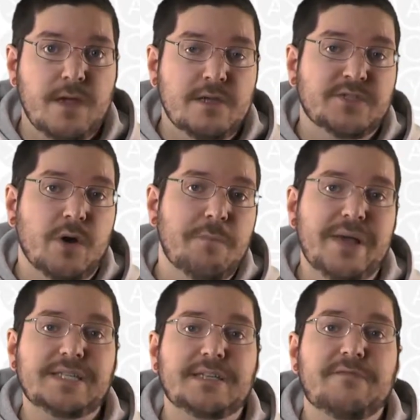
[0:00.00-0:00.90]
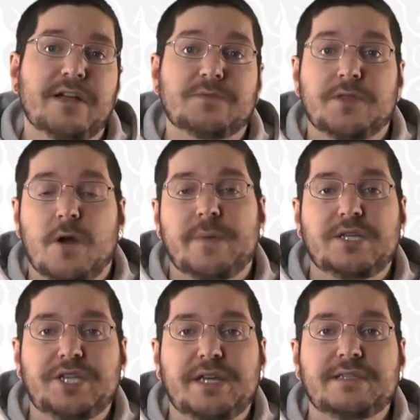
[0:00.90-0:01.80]
So our best advice with
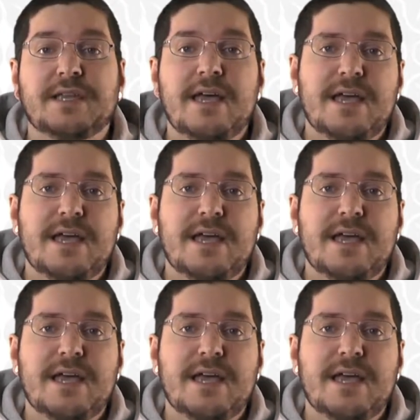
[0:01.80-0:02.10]
RPGs